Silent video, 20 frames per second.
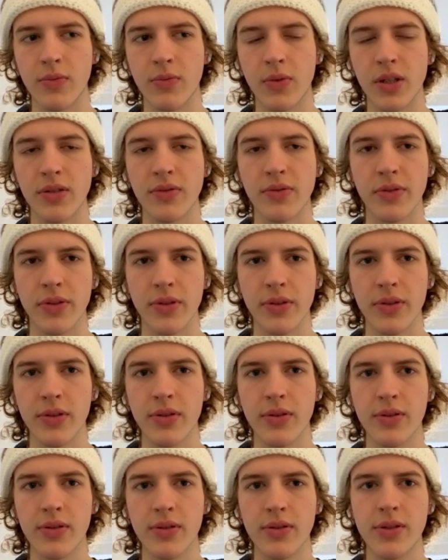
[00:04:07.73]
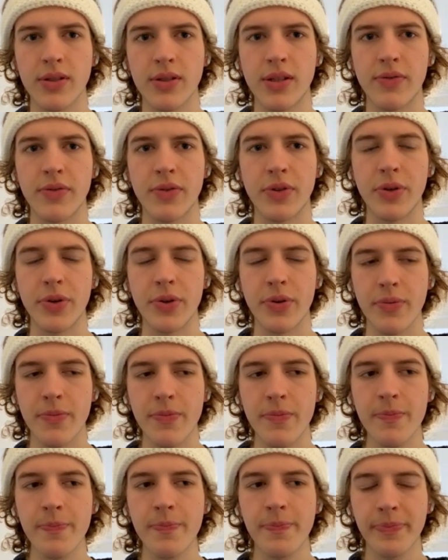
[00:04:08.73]
wonderful Stephen
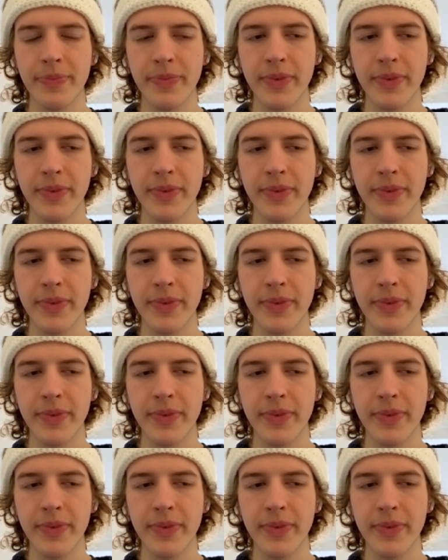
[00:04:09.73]
Newton